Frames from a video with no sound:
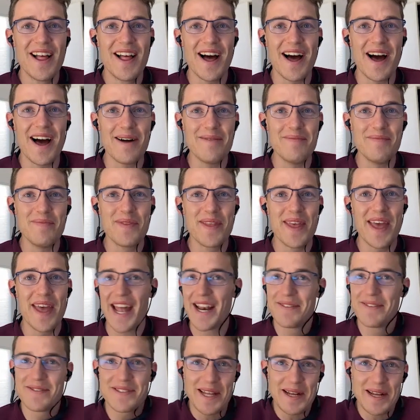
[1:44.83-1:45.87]
Um,
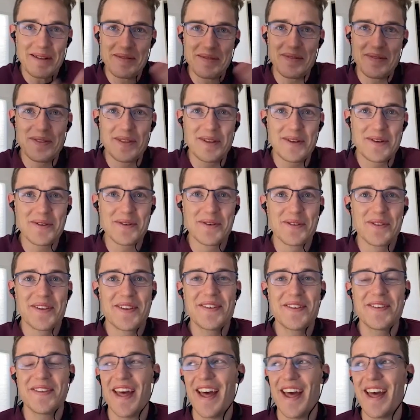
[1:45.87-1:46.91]
and it's like the tool to
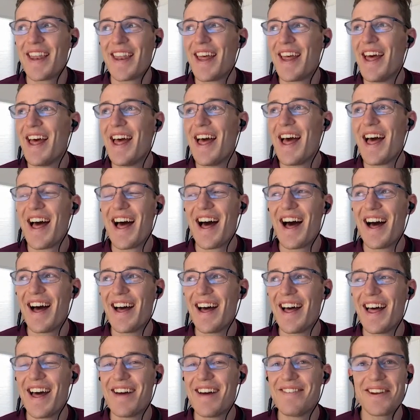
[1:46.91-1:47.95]
do that.
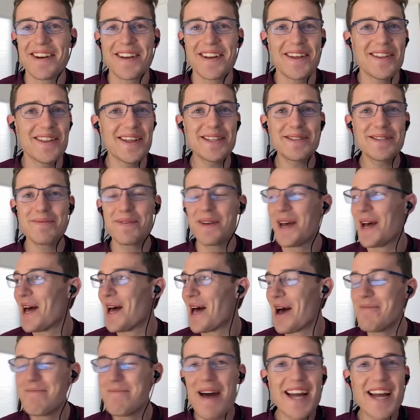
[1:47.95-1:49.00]
Uh, I'm like, that's
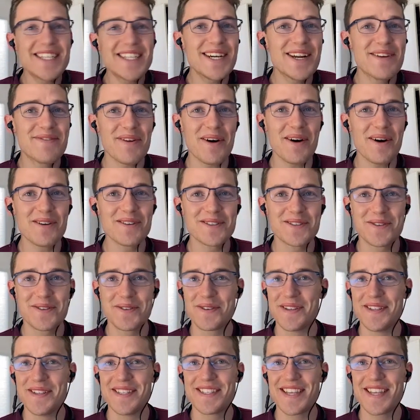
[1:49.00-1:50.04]
all That's,
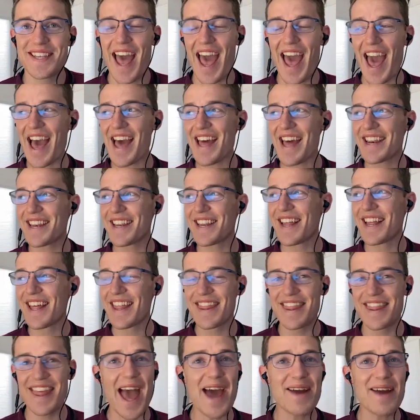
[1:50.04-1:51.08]
students wow. had
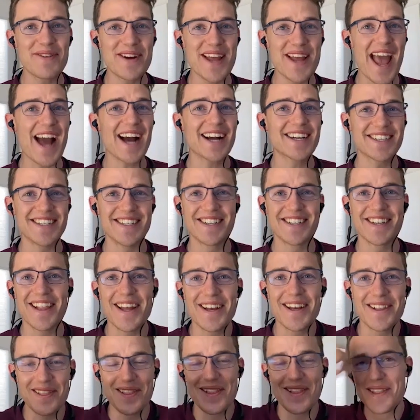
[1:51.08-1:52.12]
that reaction to
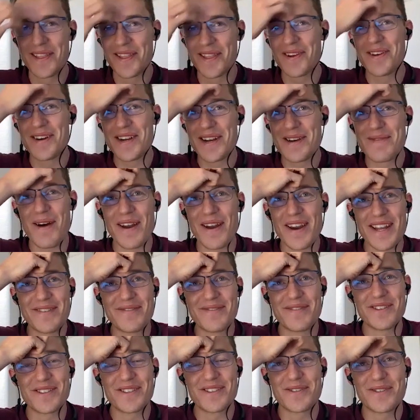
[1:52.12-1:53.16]
like learning about
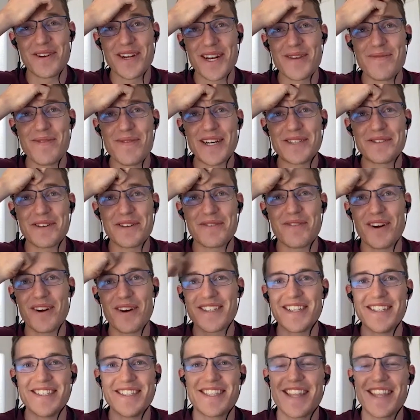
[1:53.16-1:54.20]
inverse trigonometric
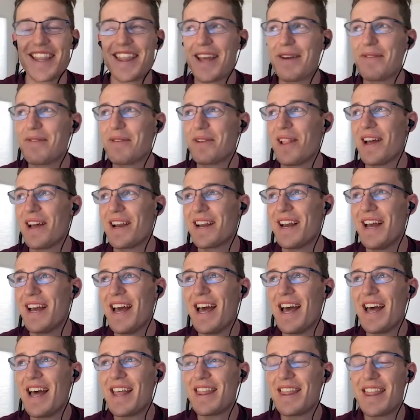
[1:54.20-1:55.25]
functions. they were like,
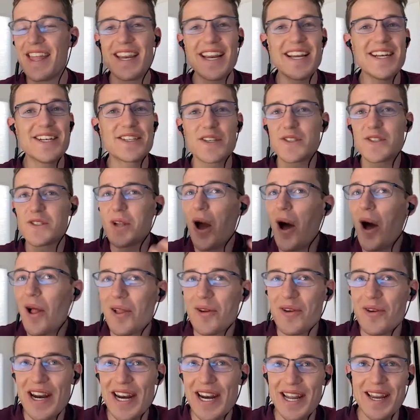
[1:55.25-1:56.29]
yeah. they didn't just
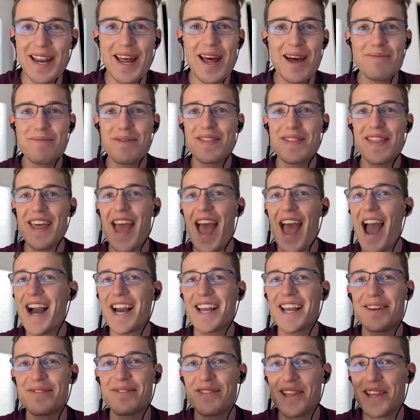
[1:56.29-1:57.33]
tolerate it, but they
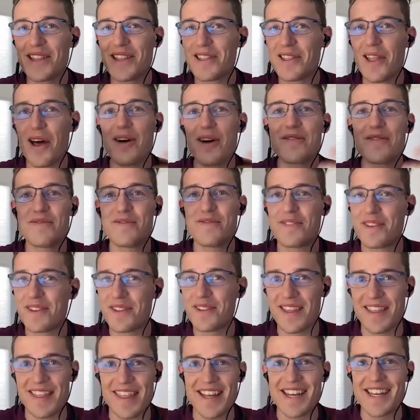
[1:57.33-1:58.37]
actively loved
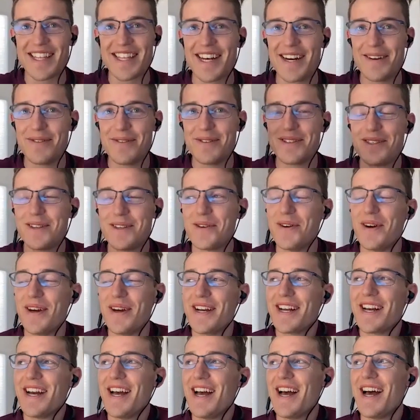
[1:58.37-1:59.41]
the thing that it was
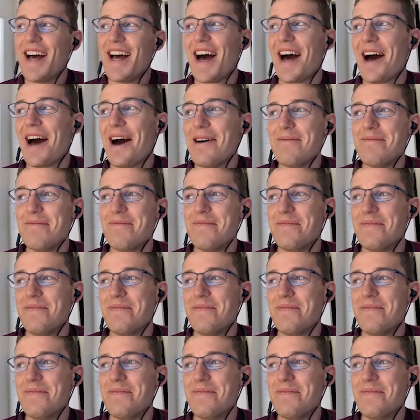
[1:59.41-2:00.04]
doing. Um, yeah.